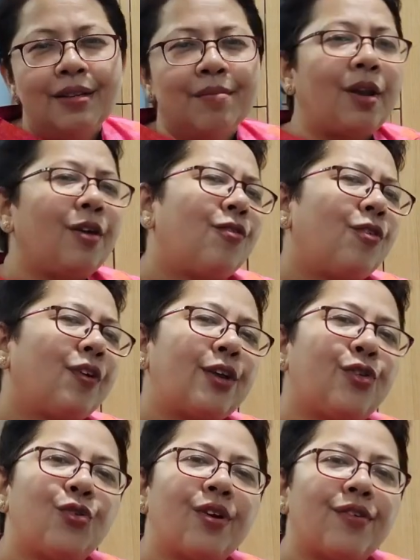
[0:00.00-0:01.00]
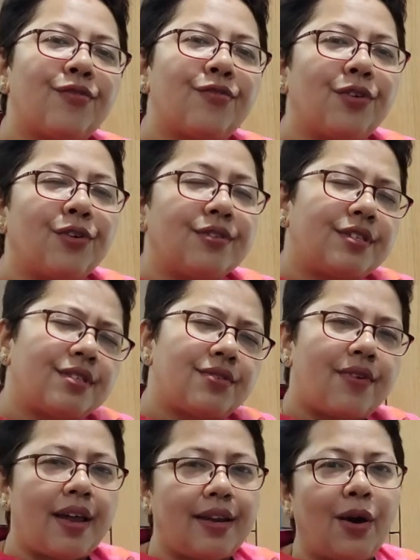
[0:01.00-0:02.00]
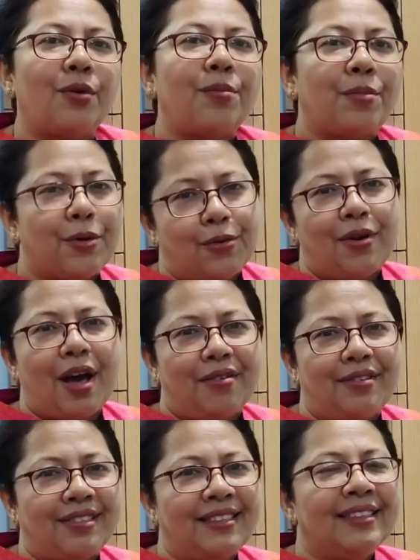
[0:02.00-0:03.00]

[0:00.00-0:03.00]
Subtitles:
But if you get too confused, just write down pronoun.